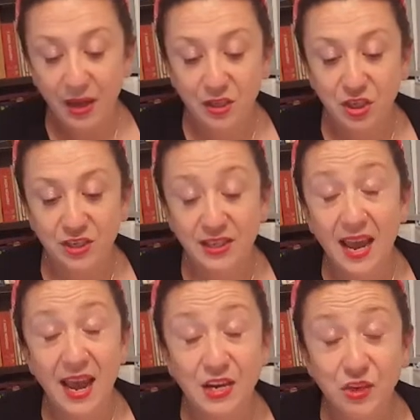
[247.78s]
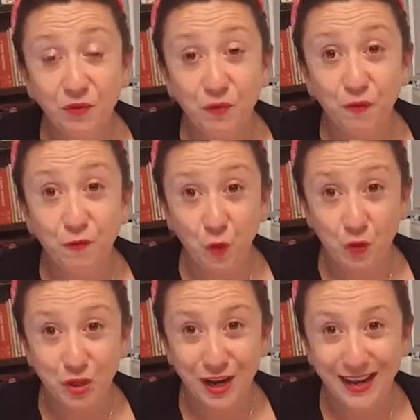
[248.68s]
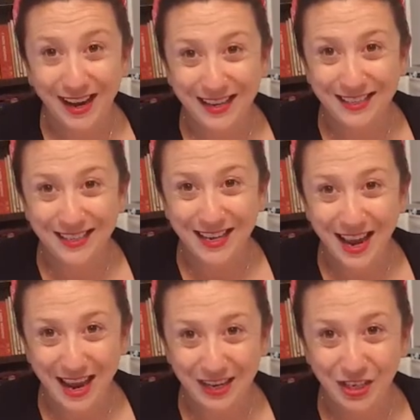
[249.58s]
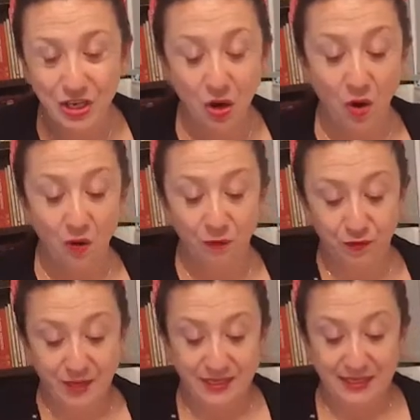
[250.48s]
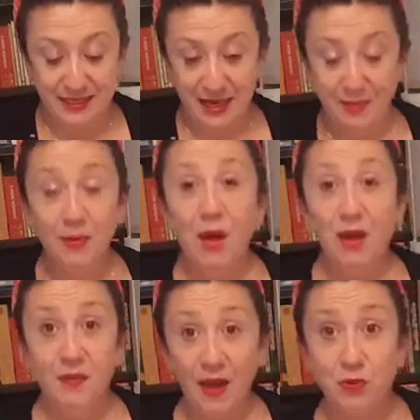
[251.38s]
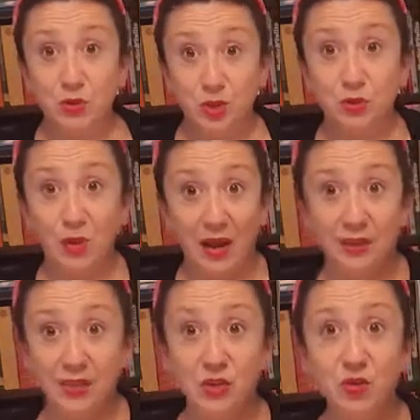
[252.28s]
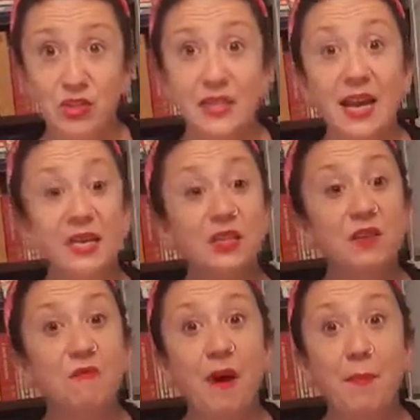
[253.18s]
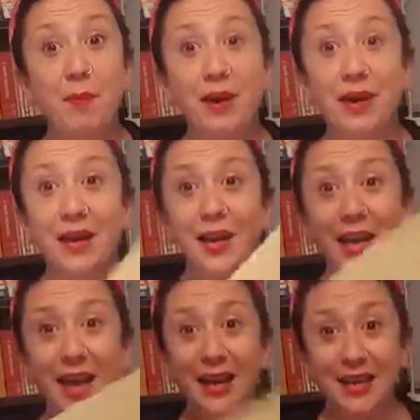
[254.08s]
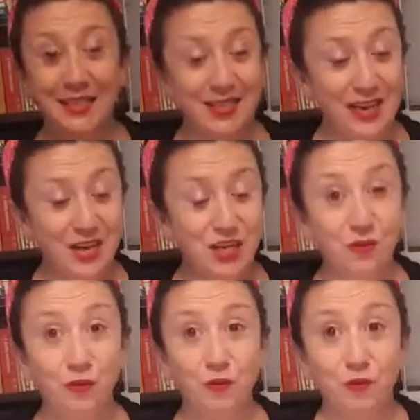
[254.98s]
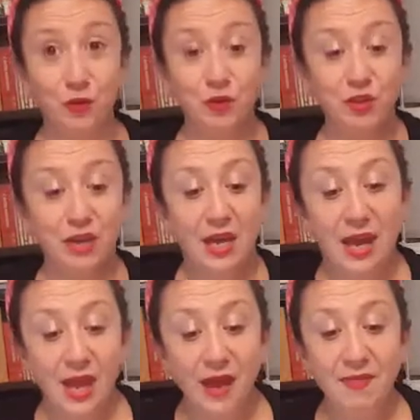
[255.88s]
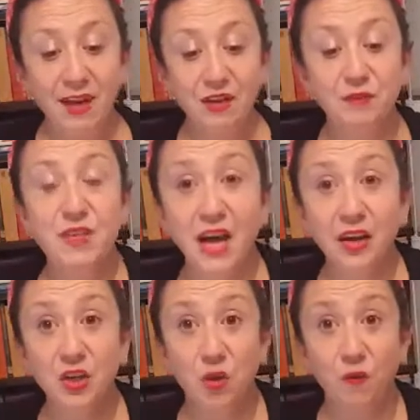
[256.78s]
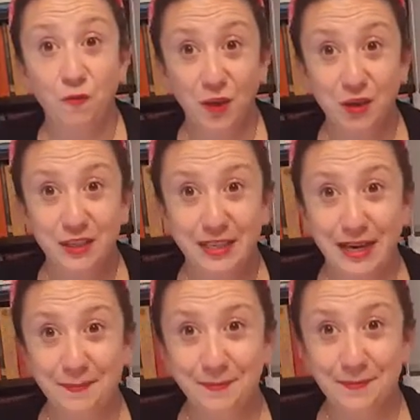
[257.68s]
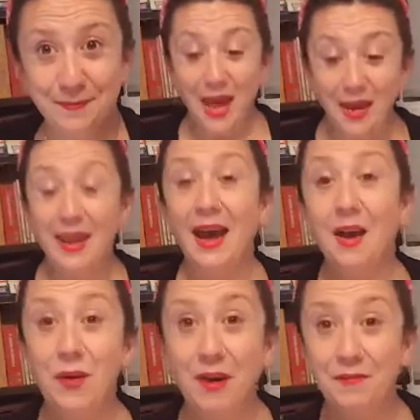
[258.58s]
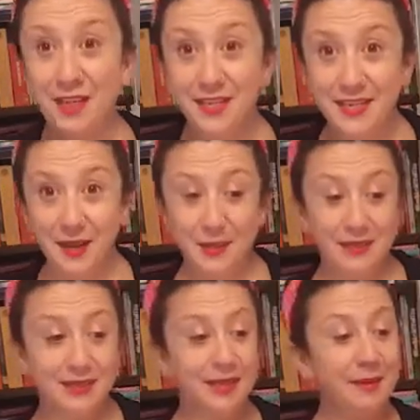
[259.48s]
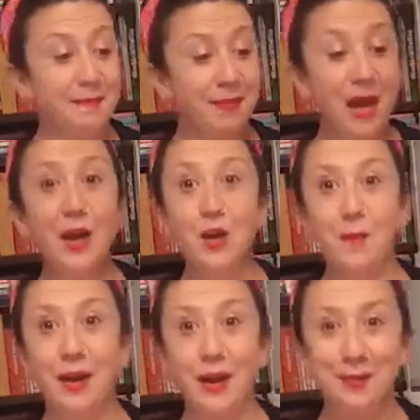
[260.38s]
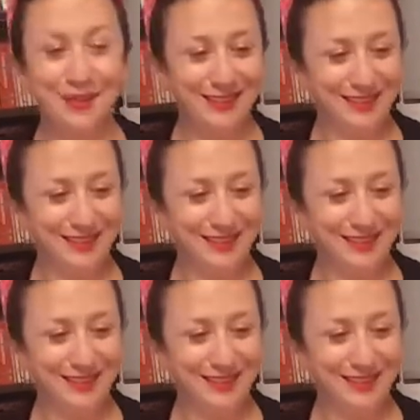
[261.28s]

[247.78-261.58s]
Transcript: just the edge of the foot against the edge of the seam, that will do well. So just the edge of the fabric against the edge of the foot, and then you've done your first seam. Now, I've done down this seam, I open up.